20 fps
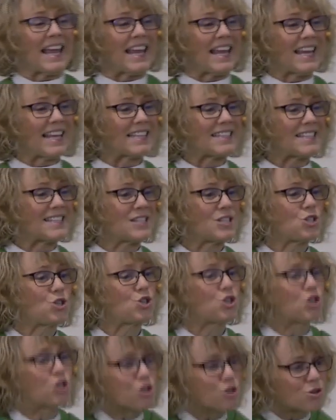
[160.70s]
It's
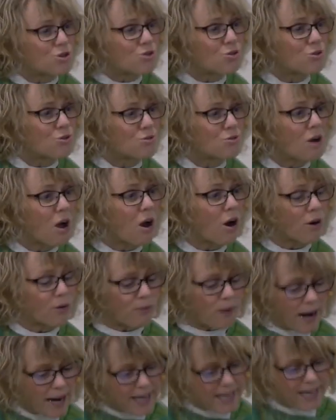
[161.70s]
June
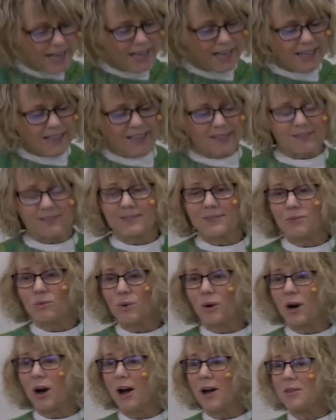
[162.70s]
already.
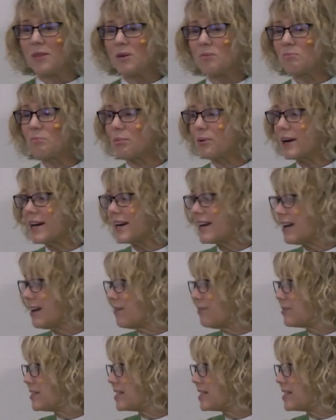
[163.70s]
We're on the brink of